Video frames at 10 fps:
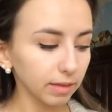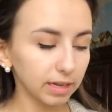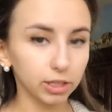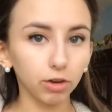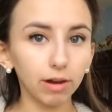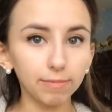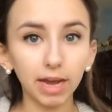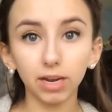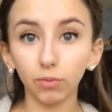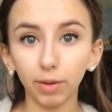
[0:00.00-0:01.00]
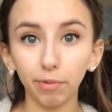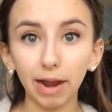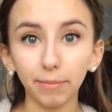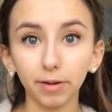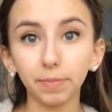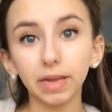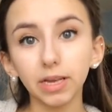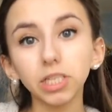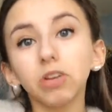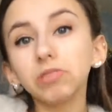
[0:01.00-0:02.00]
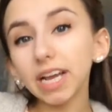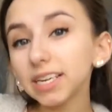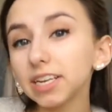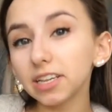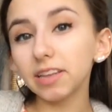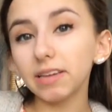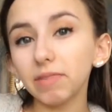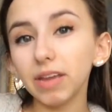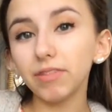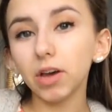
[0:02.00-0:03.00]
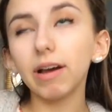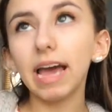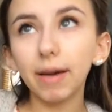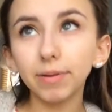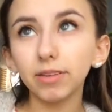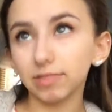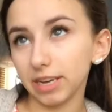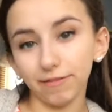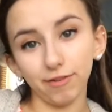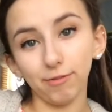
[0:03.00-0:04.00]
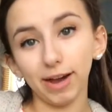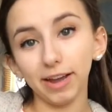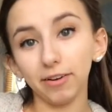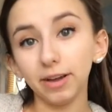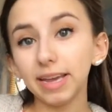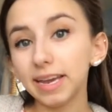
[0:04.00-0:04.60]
So I'm not going to wear primer. So technically, even though I have been using it for a while,